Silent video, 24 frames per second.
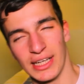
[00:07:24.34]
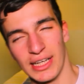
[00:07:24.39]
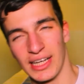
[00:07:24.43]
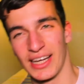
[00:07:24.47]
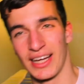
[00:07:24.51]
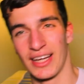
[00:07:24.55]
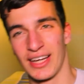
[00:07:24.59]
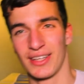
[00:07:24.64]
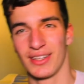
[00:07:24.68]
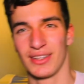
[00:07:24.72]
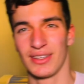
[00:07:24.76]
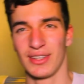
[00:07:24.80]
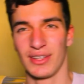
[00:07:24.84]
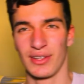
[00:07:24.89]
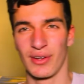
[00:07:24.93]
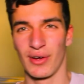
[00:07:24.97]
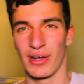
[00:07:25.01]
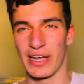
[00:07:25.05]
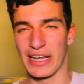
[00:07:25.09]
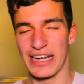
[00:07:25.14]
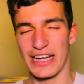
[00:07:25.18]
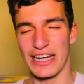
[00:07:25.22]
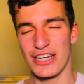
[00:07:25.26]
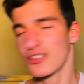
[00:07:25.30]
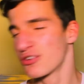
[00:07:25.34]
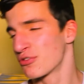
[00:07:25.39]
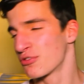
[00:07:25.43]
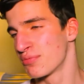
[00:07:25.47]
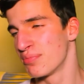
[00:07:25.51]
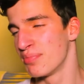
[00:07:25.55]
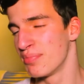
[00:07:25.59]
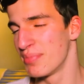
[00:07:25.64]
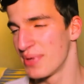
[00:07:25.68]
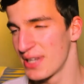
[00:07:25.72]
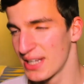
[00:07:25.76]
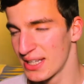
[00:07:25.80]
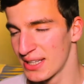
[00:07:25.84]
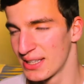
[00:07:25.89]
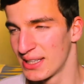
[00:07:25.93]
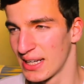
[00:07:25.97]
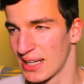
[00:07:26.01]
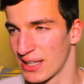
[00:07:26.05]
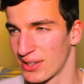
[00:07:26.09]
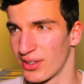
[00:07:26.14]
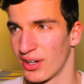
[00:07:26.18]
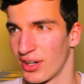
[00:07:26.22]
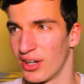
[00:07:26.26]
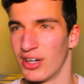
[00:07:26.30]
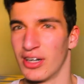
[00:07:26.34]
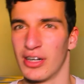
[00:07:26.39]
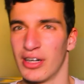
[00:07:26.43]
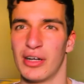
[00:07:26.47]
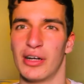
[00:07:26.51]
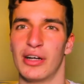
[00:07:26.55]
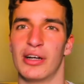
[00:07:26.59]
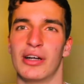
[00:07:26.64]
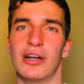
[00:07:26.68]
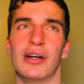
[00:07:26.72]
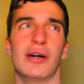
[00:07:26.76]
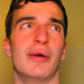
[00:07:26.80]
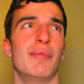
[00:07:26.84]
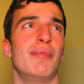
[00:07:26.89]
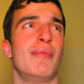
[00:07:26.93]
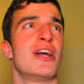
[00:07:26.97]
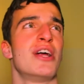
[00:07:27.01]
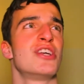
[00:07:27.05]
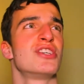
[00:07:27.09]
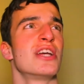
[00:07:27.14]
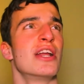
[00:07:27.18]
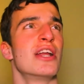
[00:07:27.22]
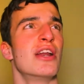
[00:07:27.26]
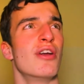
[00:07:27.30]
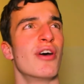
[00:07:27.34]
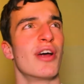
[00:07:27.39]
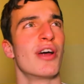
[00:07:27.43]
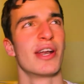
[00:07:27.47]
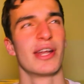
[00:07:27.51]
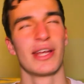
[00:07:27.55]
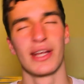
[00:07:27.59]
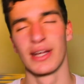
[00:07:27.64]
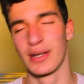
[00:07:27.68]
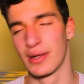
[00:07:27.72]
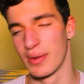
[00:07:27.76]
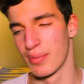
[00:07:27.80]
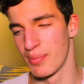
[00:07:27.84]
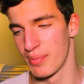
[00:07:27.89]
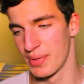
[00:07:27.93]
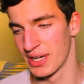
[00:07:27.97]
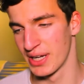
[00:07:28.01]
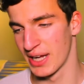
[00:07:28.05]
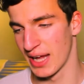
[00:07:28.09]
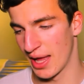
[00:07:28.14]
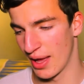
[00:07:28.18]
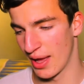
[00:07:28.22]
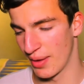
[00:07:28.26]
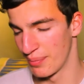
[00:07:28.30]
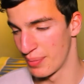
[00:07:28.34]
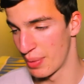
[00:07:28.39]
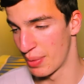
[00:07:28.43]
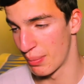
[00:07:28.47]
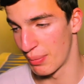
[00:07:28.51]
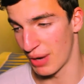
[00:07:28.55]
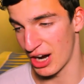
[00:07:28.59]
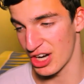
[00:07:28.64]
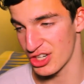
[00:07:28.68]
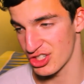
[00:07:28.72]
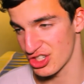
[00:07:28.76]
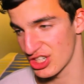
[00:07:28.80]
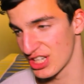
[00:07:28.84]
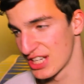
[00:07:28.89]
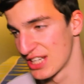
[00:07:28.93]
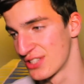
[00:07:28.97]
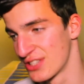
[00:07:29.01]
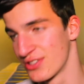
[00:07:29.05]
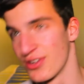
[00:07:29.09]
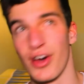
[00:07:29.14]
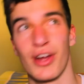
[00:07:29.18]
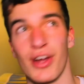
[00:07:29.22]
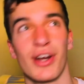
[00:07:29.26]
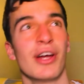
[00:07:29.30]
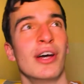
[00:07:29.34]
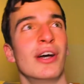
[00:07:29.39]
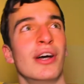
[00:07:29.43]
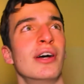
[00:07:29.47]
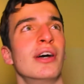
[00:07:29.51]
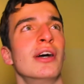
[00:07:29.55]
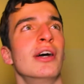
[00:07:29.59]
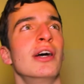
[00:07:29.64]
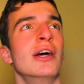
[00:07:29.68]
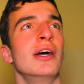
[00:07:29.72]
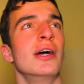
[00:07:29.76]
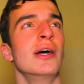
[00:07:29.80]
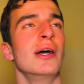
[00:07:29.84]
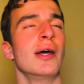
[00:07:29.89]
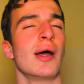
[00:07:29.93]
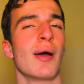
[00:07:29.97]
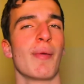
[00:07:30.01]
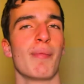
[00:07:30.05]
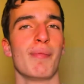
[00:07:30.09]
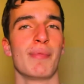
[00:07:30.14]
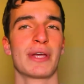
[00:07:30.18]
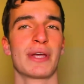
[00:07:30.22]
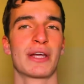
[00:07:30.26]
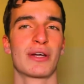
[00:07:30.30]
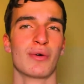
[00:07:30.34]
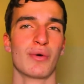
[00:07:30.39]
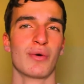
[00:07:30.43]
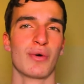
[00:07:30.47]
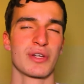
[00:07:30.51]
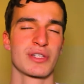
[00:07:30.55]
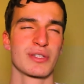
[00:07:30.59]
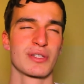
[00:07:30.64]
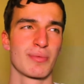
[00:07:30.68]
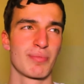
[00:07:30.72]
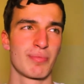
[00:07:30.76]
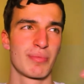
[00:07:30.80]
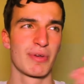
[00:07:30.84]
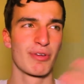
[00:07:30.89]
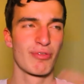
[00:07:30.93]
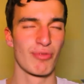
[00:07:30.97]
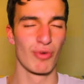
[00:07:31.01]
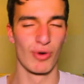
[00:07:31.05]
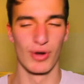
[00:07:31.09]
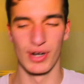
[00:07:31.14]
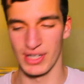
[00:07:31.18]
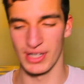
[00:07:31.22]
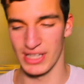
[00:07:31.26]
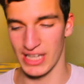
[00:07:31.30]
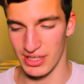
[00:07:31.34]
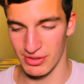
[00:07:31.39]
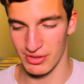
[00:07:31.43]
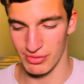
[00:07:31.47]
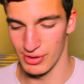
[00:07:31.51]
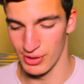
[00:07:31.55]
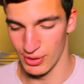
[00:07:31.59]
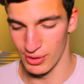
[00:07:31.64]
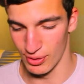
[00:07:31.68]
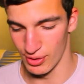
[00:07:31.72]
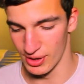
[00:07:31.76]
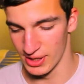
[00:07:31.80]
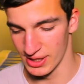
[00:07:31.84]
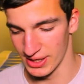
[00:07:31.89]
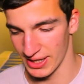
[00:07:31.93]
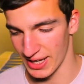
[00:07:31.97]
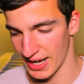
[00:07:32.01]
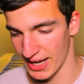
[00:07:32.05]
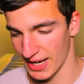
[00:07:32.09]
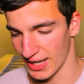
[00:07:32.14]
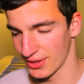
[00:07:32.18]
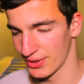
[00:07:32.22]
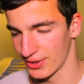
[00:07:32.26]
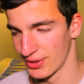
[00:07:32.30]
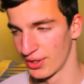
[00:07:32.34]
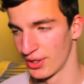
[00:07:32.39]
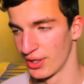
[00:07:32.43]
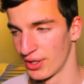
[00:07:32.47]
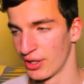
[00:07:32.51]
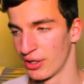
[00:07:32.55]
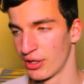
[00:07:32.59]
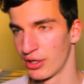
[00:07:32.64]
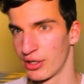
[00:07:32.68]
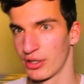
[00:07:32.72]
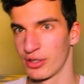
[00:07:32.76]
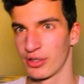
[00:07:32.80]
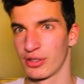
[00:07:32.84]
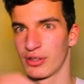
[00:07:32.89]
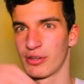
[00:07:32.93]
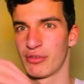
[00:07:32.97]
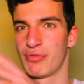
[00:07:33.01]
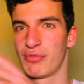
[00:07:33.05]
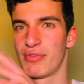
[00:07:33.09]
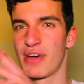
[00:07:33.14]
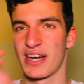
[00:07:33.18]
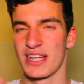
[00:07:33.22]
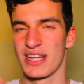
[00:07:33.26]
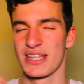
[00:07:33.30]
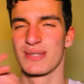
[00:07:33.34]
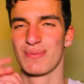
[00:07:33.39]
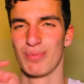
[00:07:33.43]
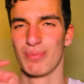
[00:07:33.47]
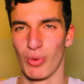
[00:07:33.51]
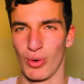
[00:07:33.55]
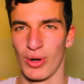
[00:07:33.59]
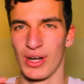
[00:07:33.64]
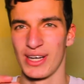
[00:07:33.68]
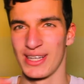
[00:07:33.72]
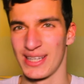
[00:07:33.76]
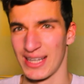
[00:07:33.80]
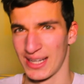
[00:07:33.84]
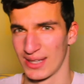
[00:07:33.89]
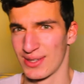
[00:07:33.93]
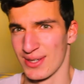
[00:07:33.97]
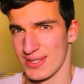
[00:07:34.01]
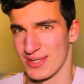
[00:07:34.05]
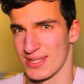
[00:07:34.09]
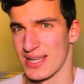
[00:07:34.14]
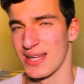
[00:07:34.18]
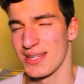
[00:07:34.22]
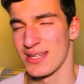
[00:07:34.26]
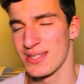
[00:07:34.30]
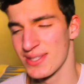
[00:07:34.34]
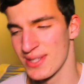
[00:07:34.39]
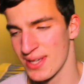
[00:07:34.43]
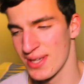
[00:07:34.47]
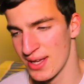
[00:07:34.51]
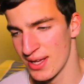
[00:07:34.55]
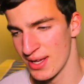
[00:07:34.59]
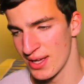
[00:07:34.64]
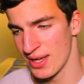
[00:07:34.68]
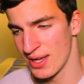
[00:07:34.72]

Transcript: And in the age of big data, uh, machine learning became much easier because before that we only had uh, very small data sets.